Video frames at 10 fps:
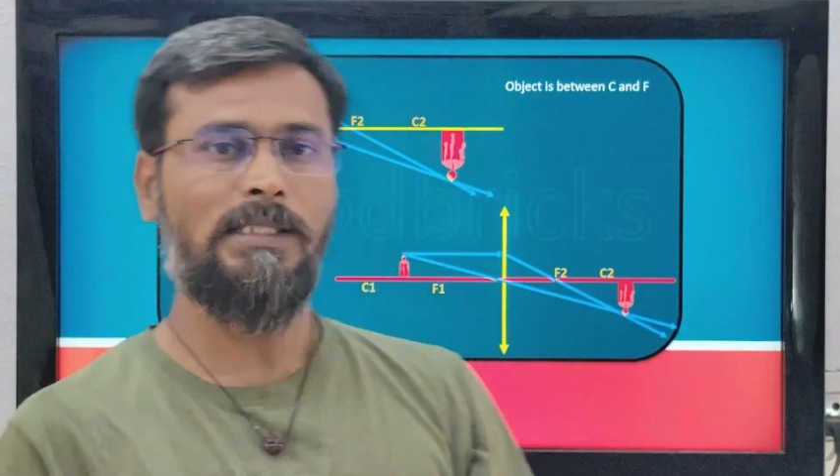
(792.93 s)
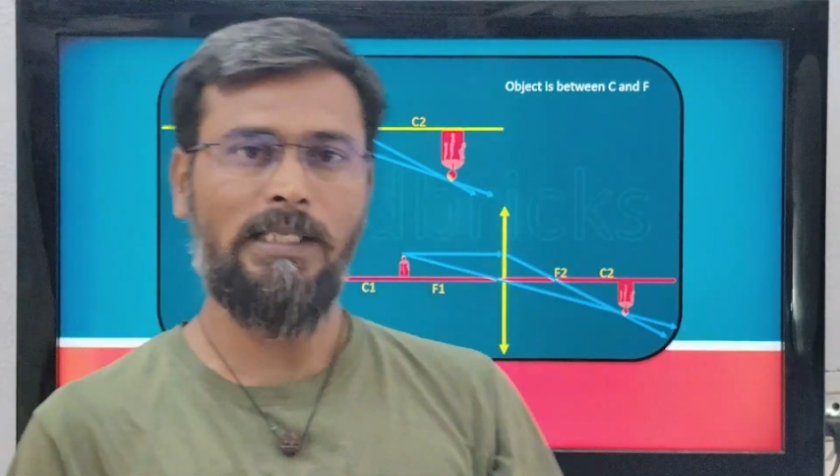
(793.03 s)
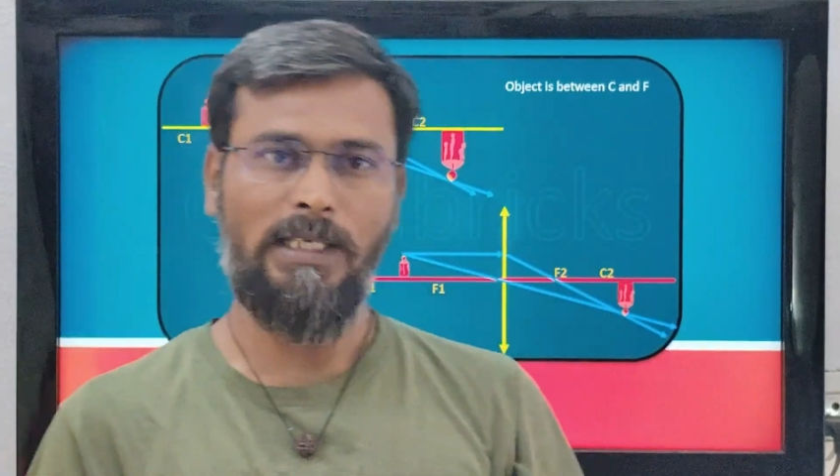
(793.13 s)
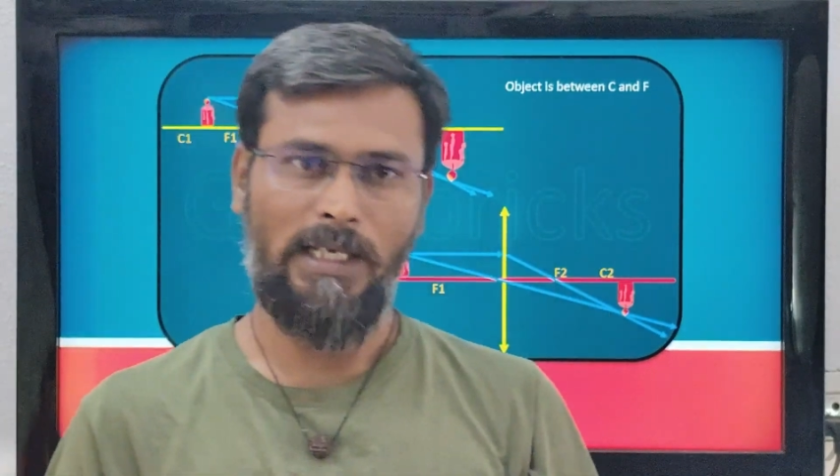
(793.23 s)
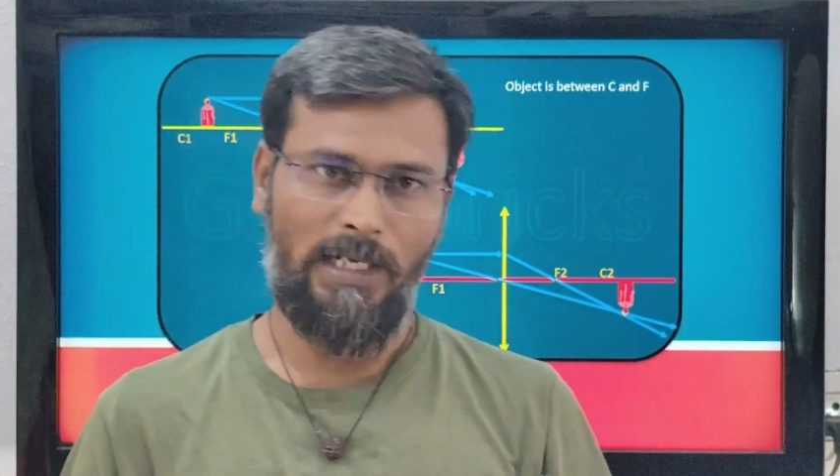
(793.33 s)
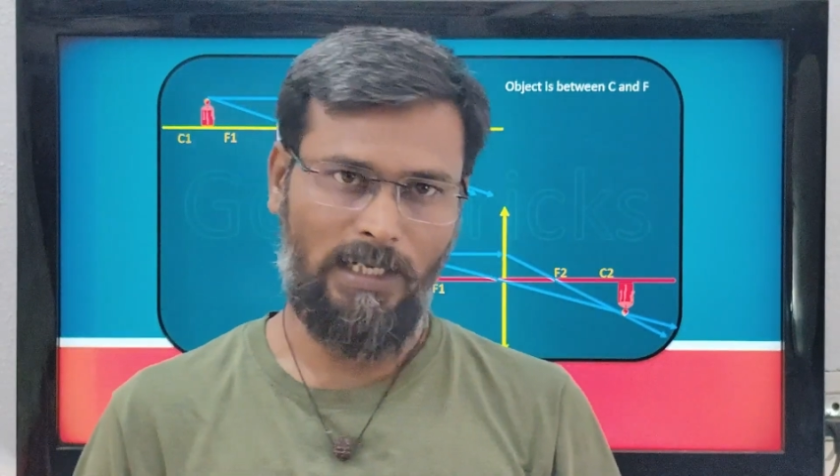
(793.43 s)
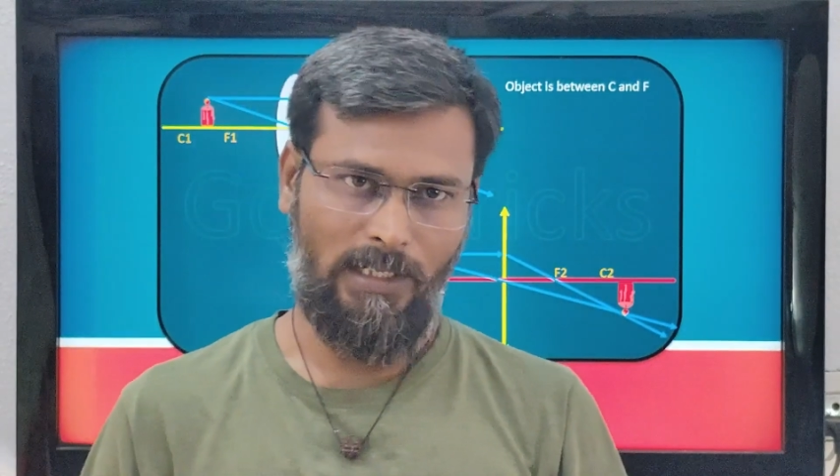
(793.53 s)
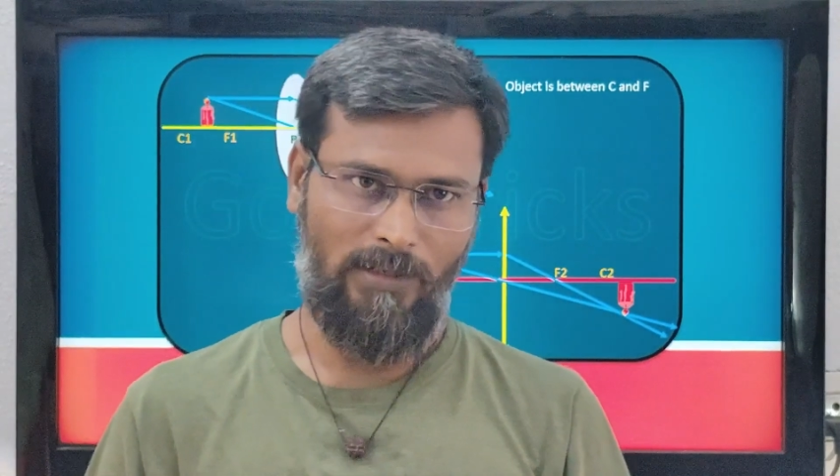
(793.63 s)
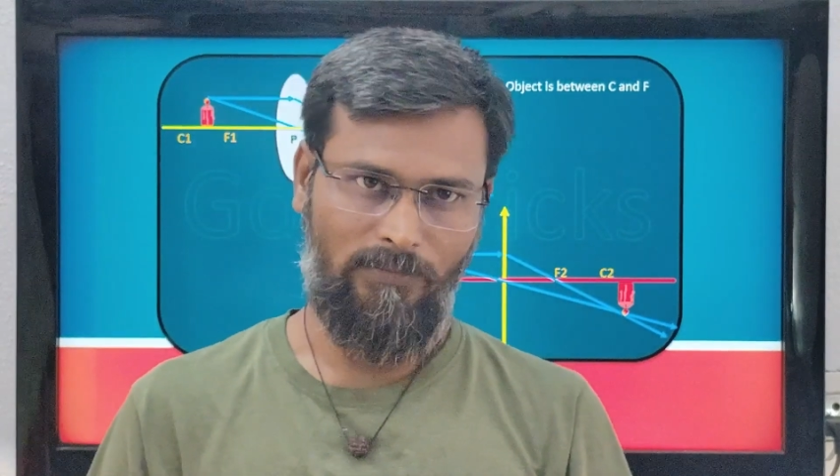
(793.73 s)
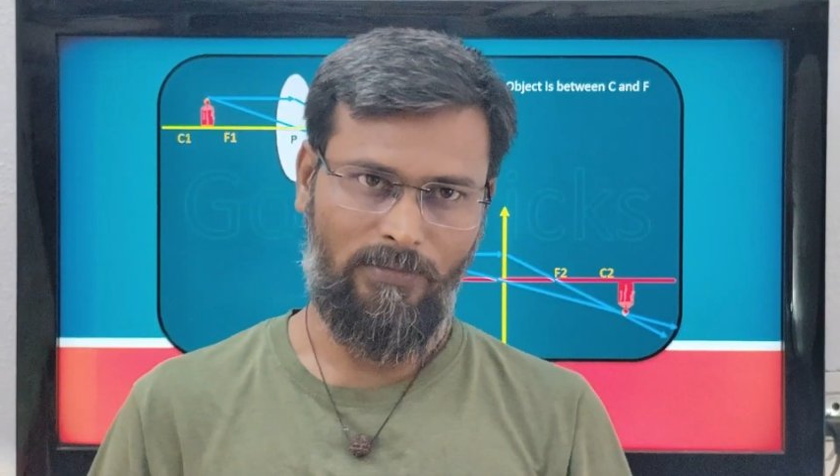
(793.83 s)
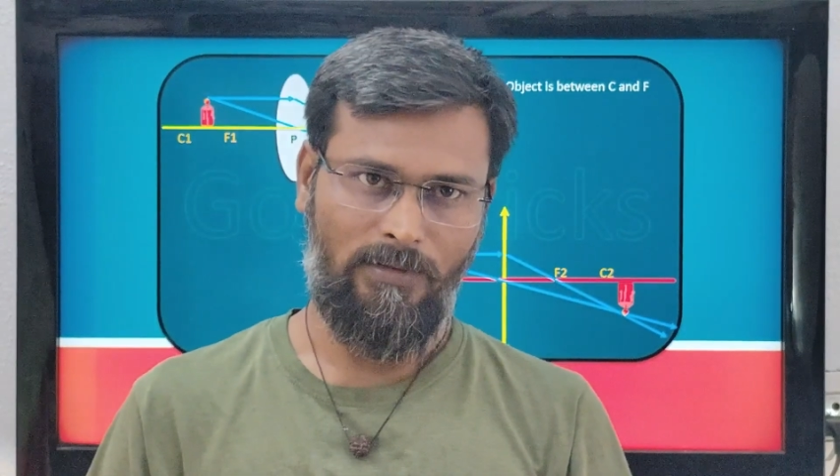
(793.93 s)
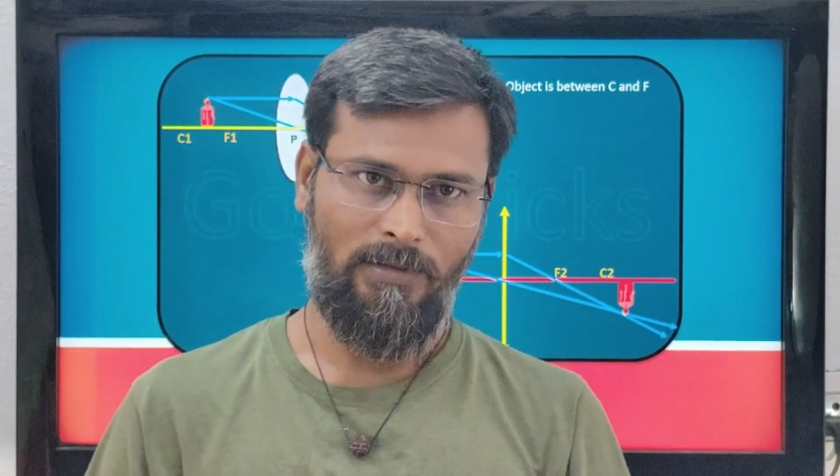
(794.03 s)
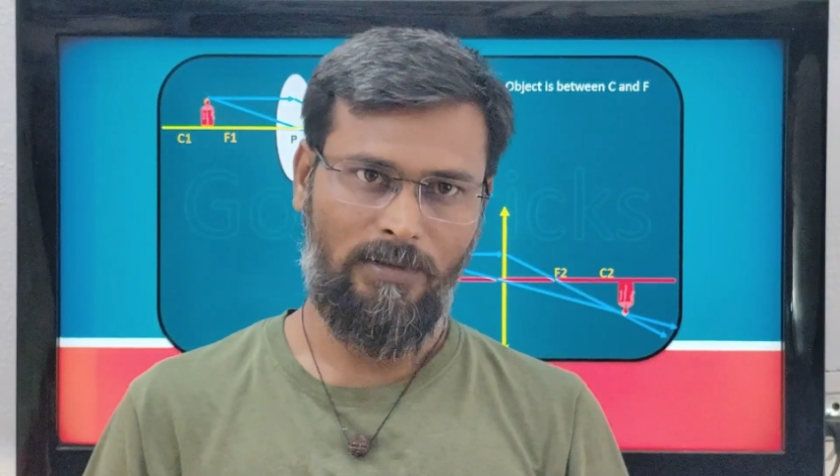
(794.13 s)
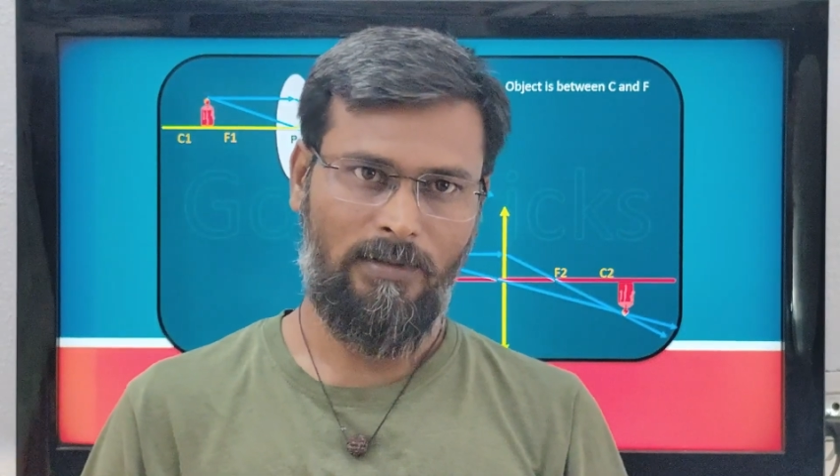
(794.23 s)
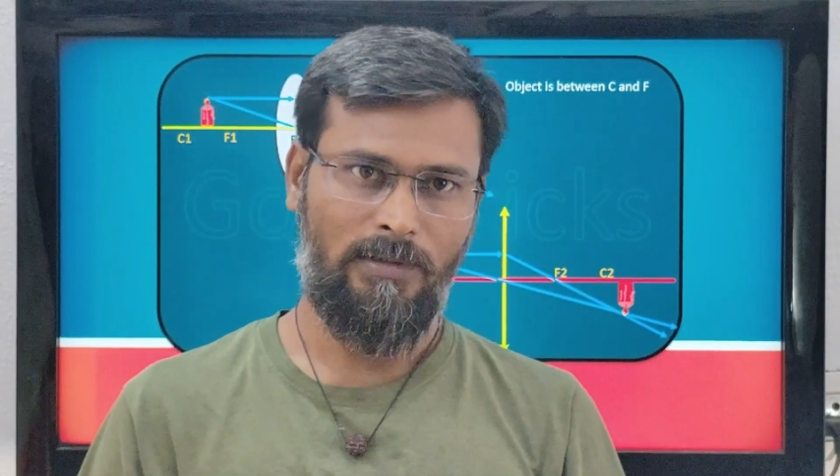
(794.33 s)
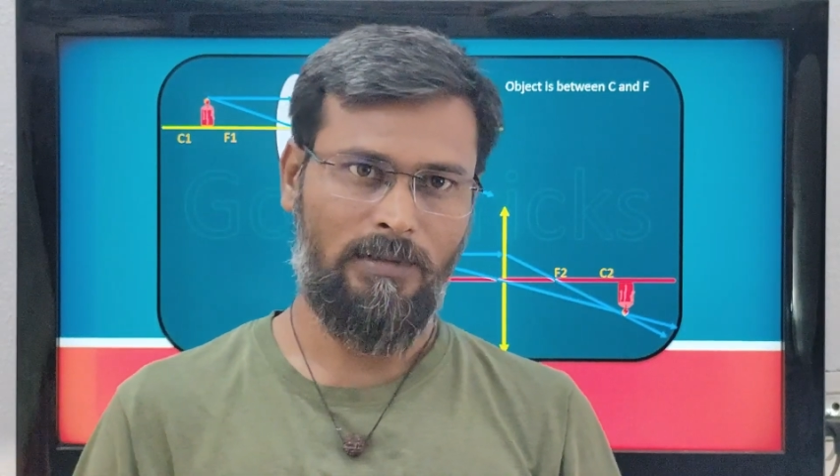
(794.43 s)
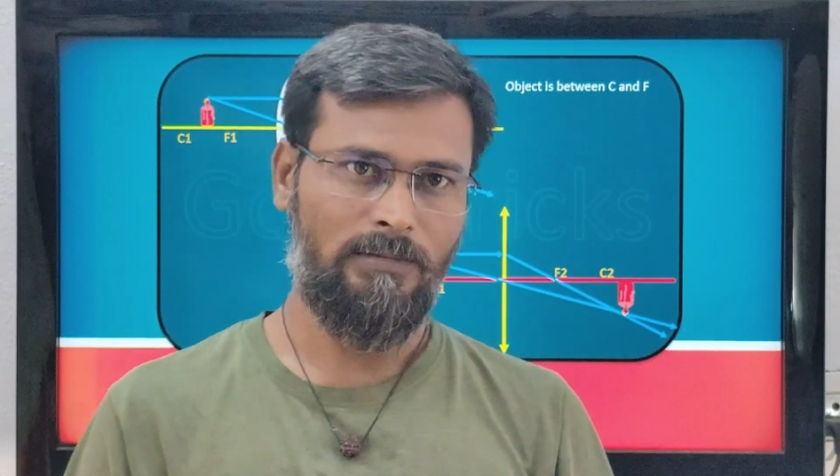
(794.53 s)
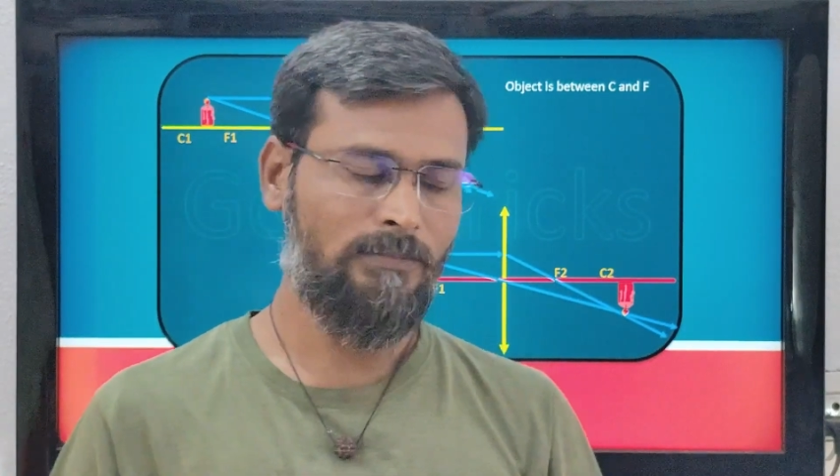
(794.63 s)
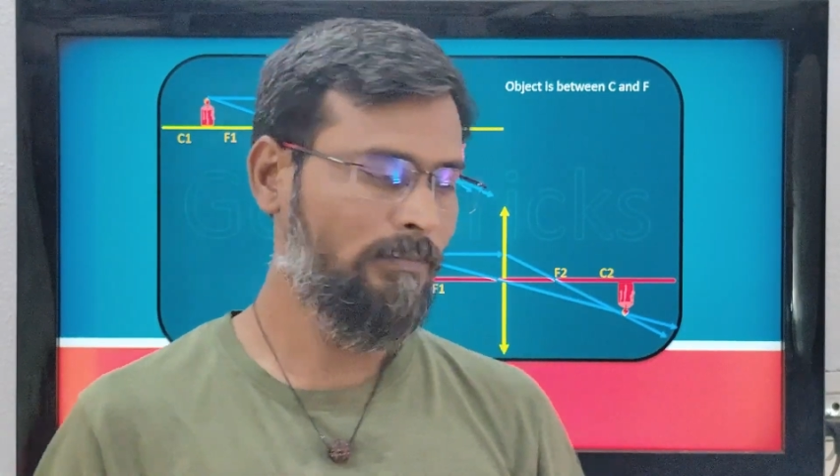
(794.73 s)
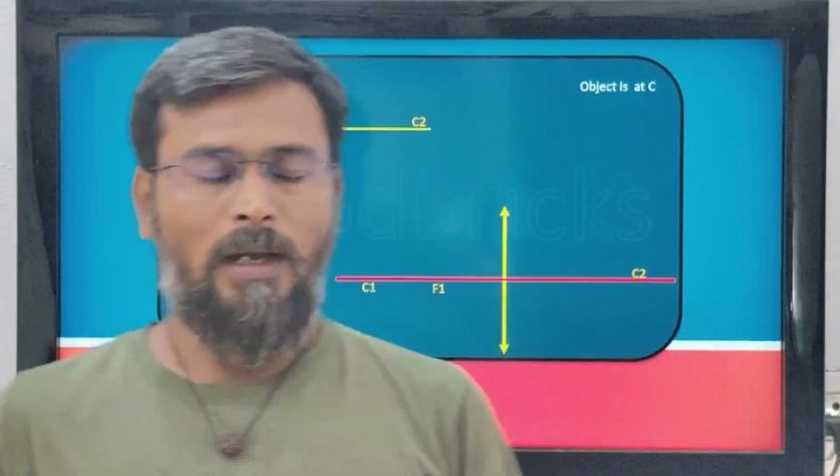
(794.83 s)
C and F.
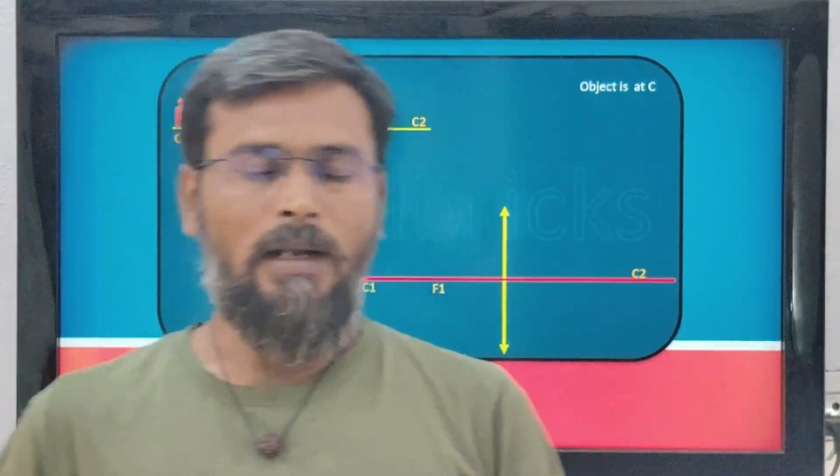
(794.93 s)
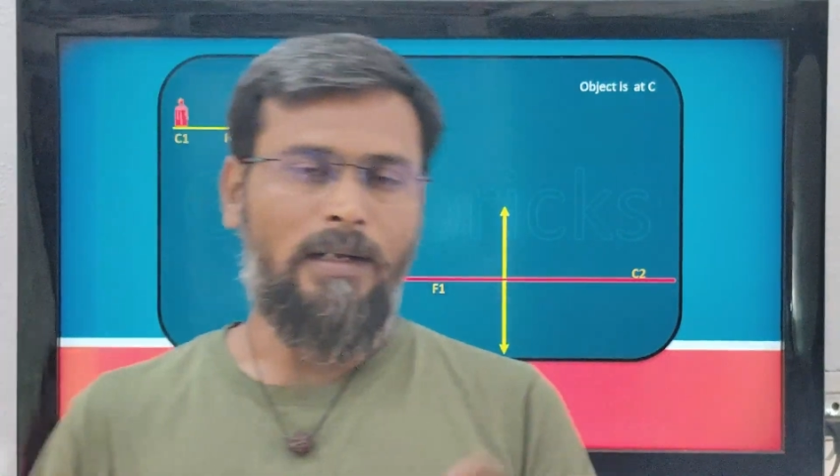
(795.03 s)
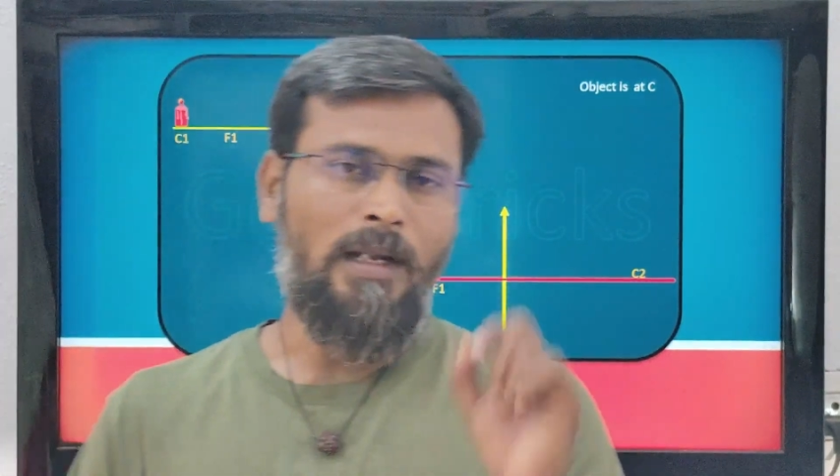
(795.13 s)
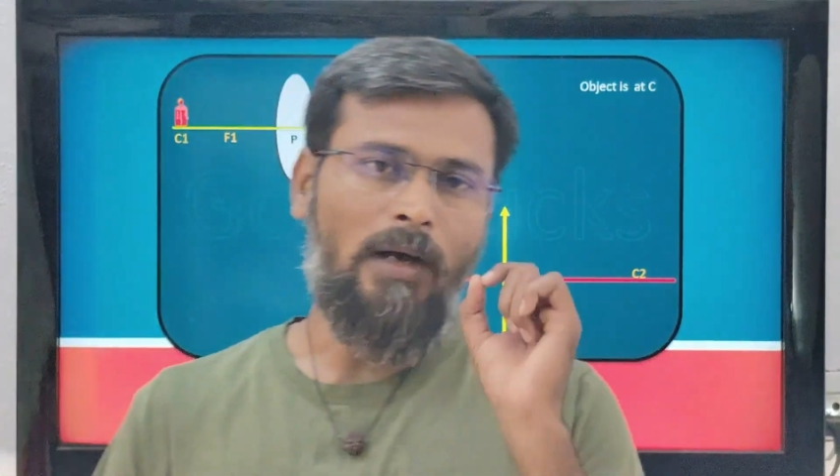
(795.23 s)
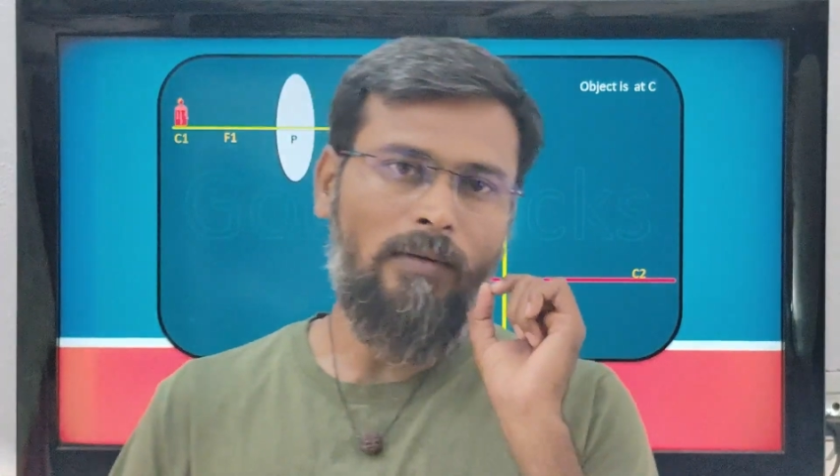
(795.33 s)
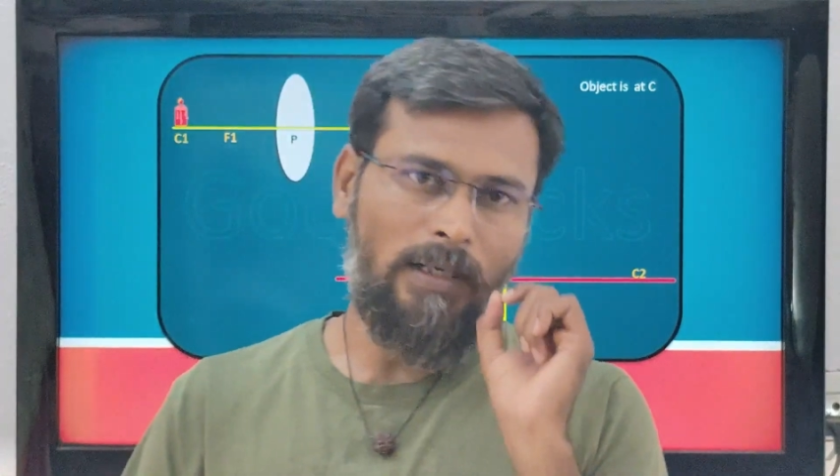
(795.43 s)
Now